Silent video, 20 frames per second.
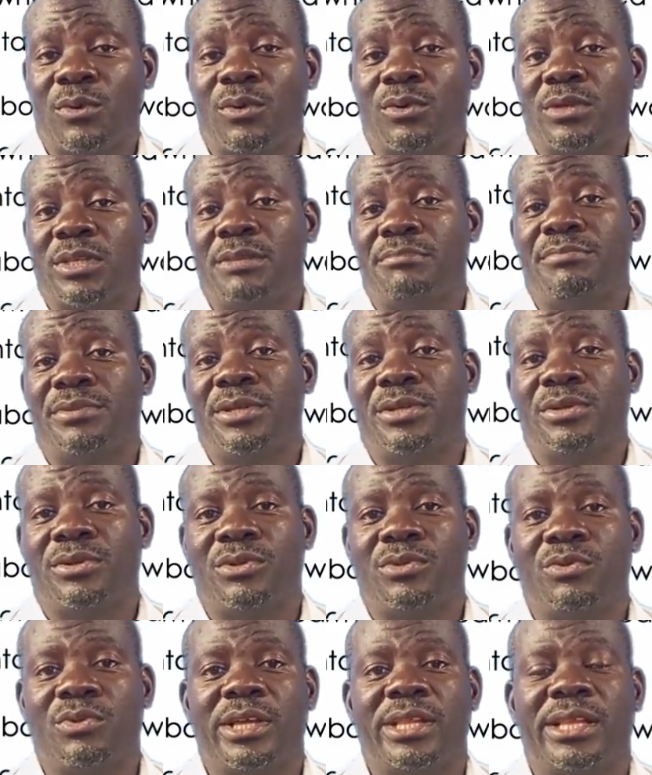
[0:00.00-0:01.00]
or the
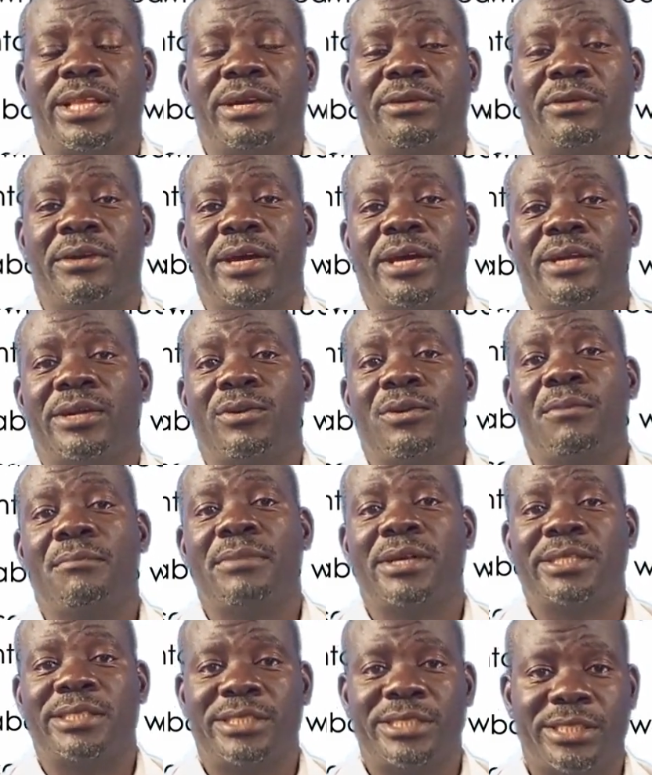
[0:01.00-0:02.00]
period when there were no
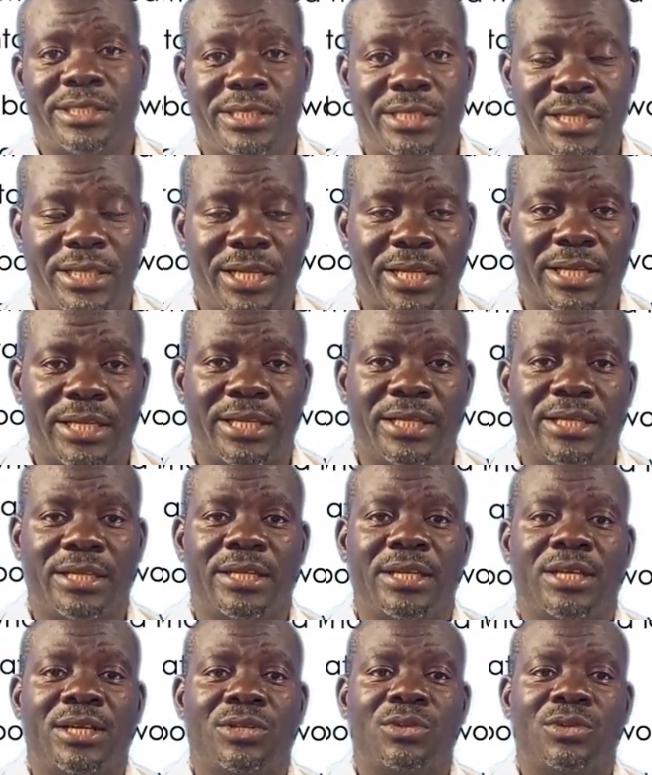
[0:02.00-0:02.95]
machinery